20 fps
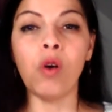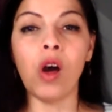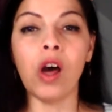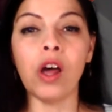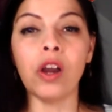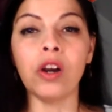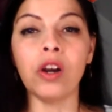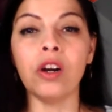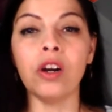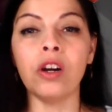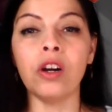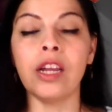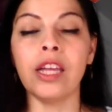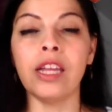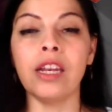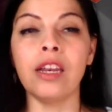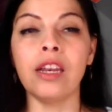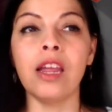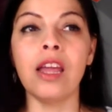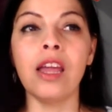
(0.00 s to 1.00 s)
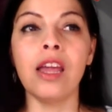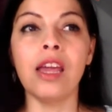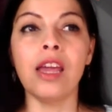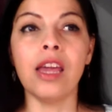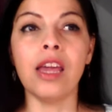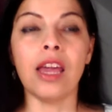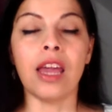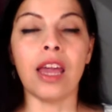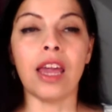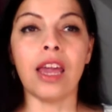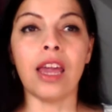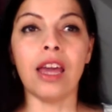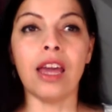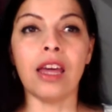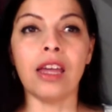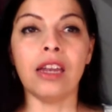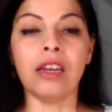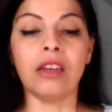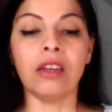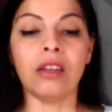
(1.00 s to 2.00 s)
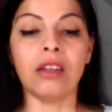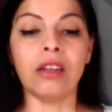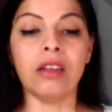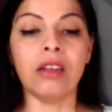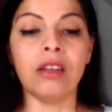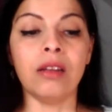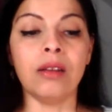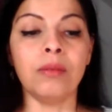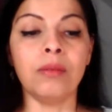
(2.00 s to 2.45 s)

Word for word: and and um,